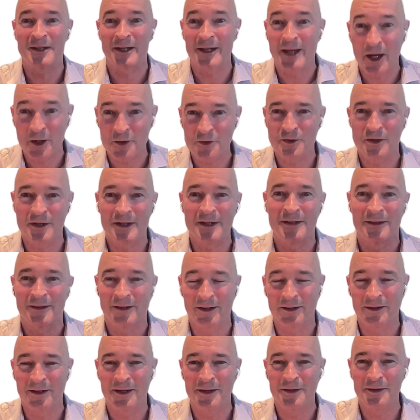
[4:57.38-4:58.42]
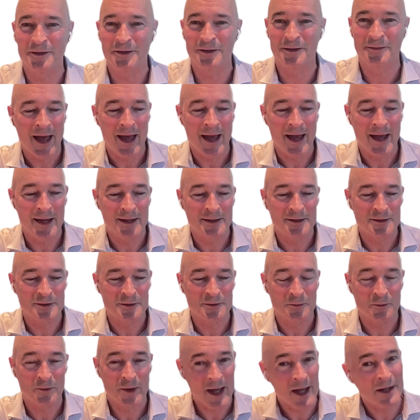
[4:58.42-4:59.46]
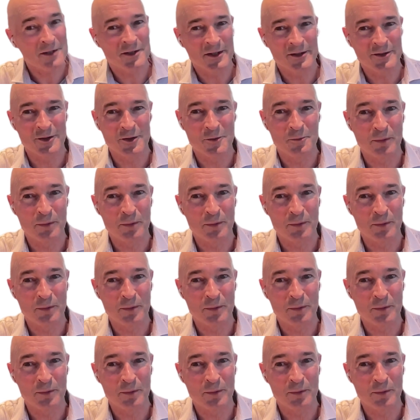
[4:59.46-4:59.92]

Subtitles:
country on health, and we actually do